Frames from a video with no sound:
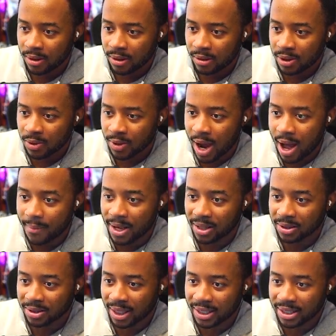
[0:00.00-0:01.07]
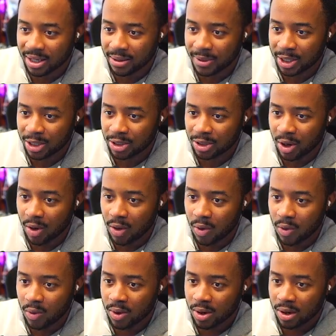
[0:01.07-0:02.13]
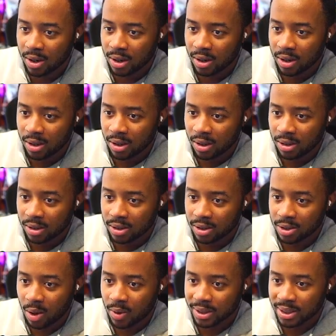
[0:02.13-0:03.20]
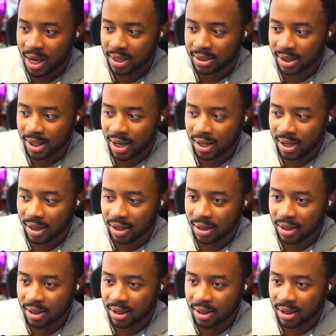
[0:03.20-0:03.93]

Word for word: Dude, combat looks like it's gonna be so intoxicating.